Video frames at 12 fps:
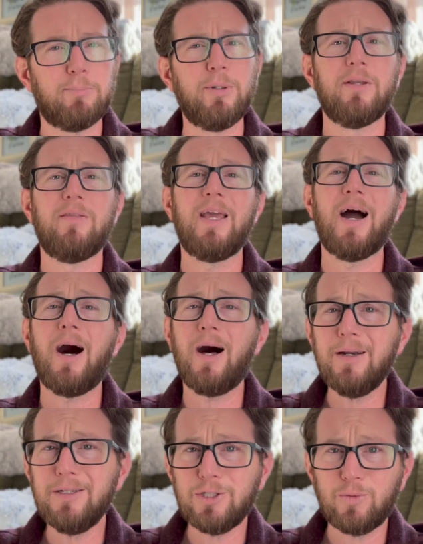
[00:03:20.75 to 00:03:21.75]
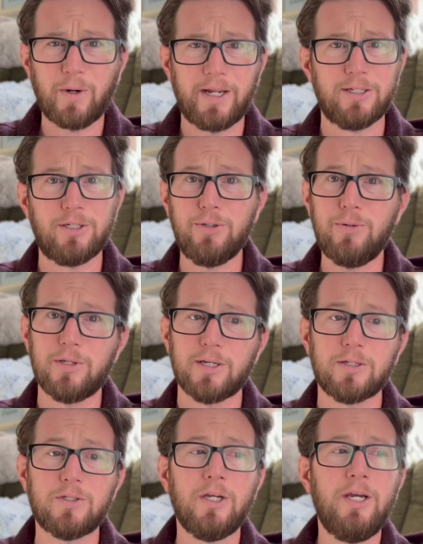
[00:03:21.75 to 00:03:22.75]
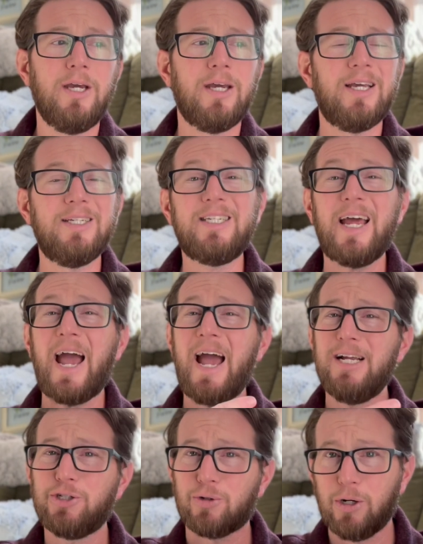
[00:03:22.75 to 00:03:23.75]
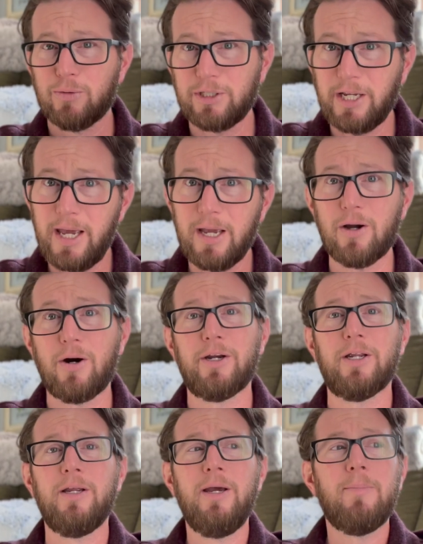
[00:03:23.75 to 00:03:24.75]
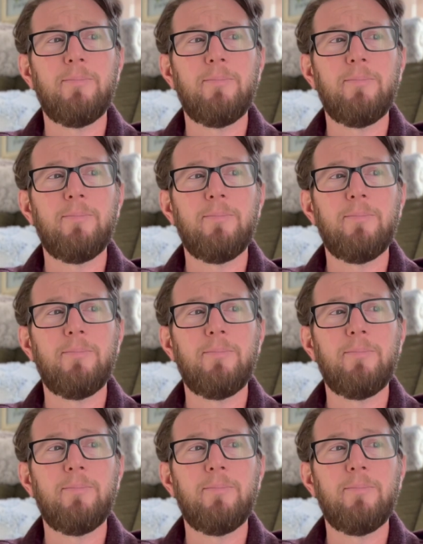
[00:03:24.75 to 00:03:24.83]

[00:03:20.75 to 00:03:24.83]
But the honest way to do this is to add your own take on it.